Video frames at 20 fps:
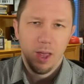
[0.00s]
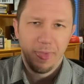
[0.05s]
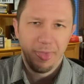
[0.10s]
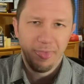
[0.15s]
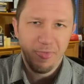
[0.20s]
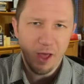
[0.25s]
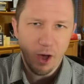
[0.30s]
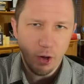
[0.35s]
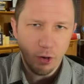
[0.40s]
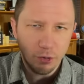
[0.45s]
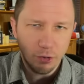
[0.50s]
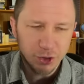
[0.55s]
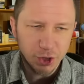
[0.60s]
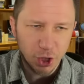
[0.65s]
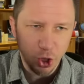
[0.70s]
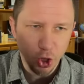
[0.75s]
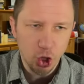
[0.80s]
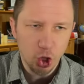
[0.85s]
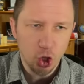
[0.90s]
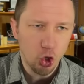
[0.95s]

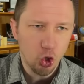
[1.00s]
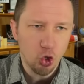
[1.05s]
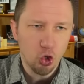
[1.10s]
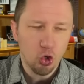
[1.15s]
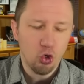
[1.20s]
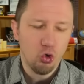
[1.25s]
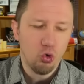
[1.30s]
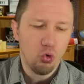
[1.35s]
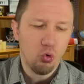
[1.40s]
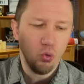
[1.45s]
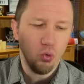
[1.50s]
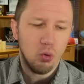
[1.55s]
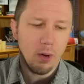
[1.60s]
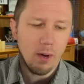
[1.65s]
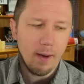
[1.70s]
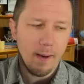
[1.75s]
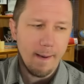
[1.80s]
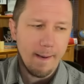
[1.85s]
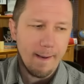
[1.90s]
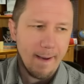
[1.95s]
those new
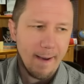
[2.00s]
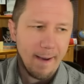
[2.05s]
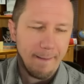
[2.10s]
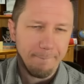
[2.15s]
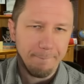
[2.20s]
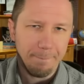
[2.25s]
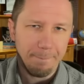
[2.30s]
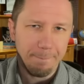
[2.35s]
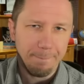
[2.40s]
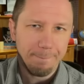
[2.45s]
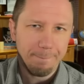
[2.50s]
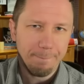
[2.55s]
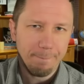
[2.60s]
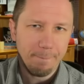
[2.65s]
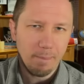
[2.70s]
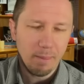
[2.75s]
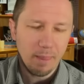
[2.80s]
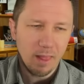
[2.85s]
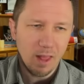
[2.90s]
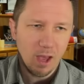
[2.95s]

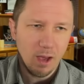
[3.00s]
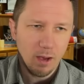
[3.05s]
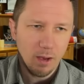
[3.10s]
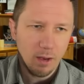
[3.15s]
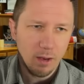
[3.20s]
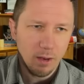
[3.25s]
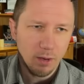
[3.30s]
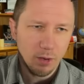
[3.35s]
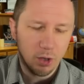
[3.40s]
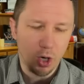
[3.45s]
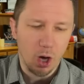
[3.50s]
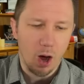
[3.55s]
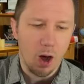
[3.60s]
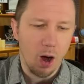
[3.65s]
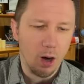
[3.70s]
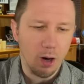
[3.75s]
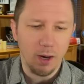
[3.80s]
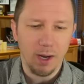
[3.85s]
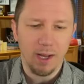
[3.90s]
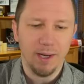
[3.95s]

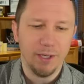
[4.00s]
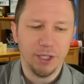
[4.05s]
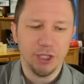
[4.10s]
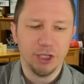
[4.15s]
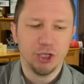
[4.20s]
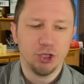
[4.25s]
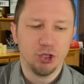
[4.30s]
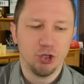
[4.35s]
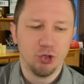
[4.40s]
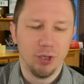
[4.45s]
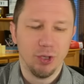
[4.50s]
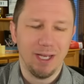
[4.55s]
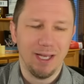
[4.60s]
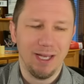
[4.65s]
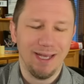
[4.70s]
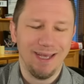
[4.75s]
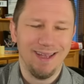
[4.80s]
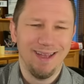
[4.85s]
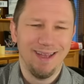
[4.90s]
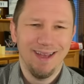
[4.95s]
car
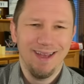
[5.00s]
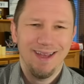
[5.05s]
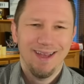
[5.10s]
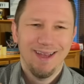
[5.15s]
industry